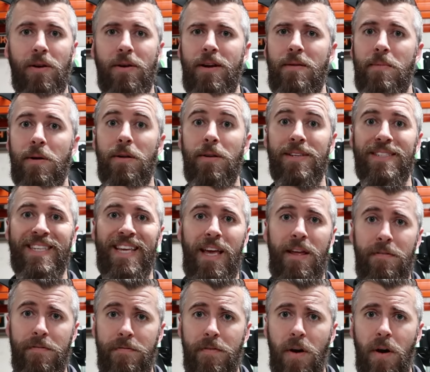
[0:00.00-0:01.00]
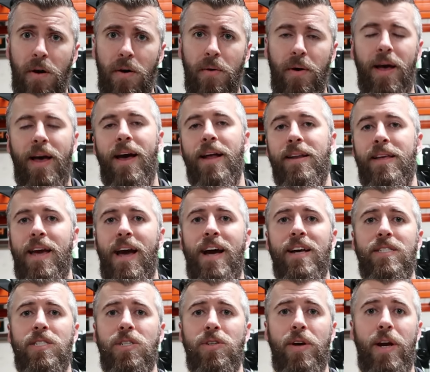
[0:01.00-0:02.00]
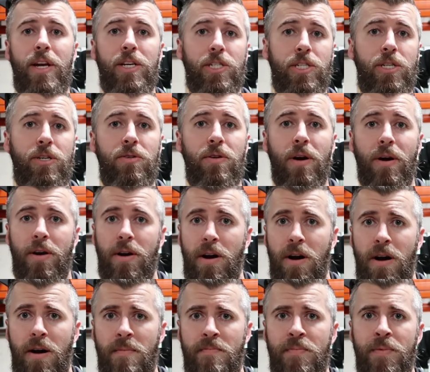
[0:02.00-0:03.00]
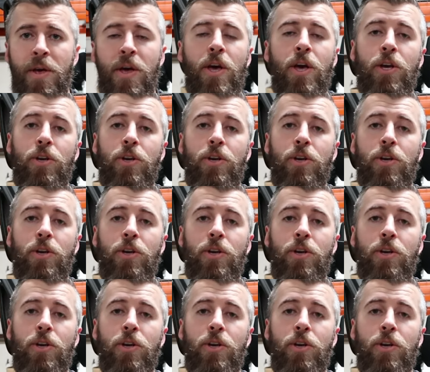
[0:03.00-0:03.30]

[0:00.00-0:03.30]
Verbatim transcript: Our email is info at caster h q dot com.